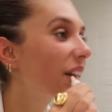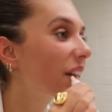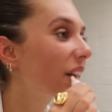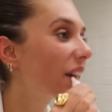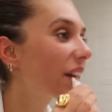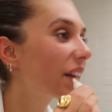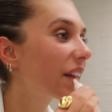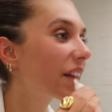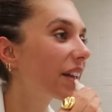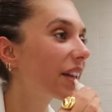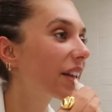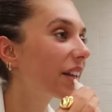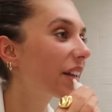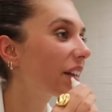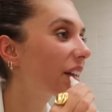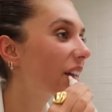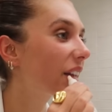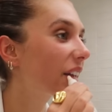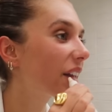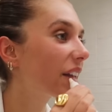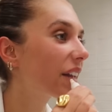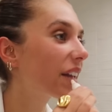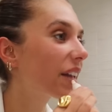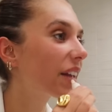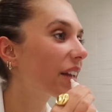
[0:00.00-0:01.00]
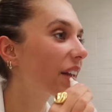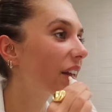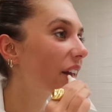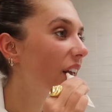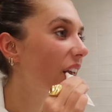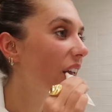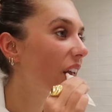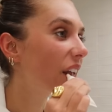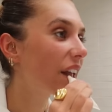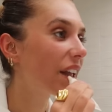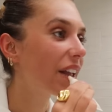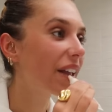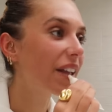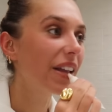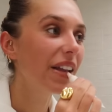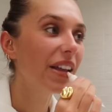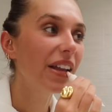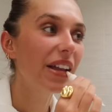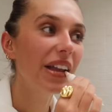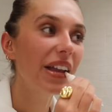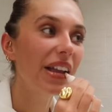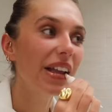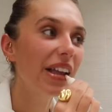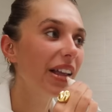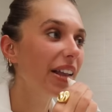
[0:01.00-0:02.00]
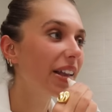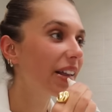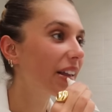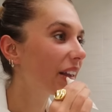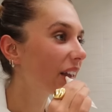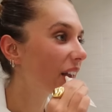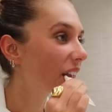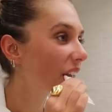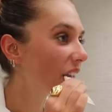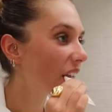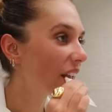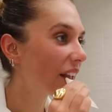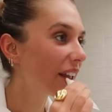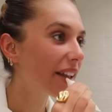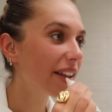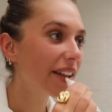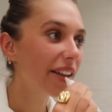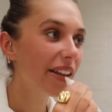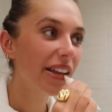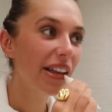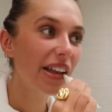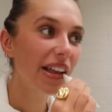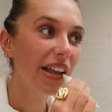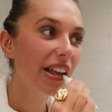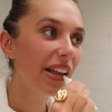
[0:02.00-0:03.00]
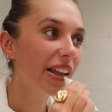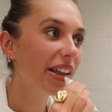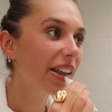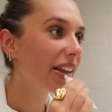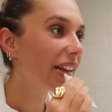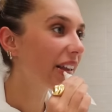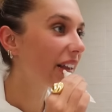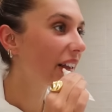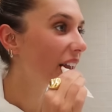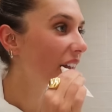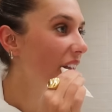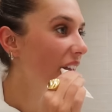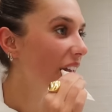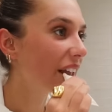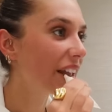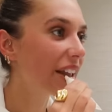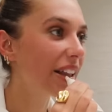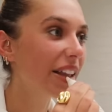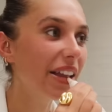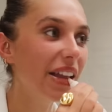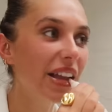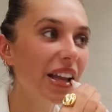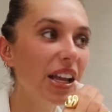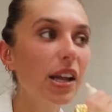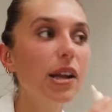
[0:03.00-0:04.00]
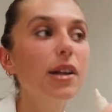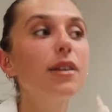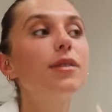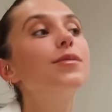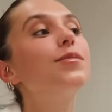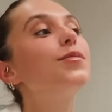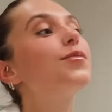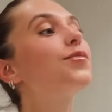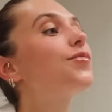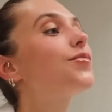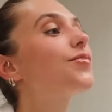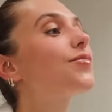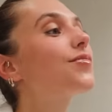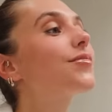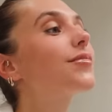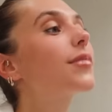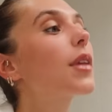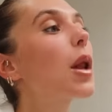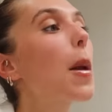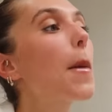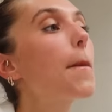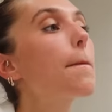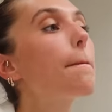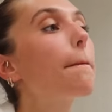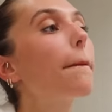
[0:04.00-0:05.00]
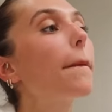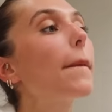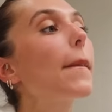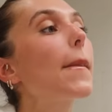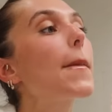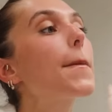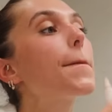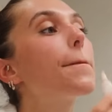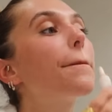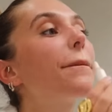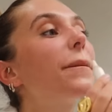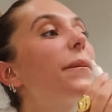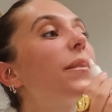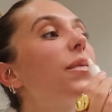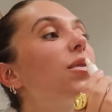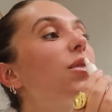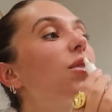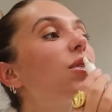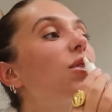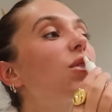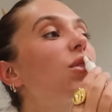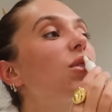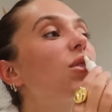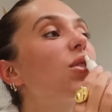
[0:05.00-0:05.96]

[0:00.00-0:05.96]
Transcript: I'm gonna go get my hair done, and then I'm gonna go home and shower because I don't want to go all the way back to Williamsburg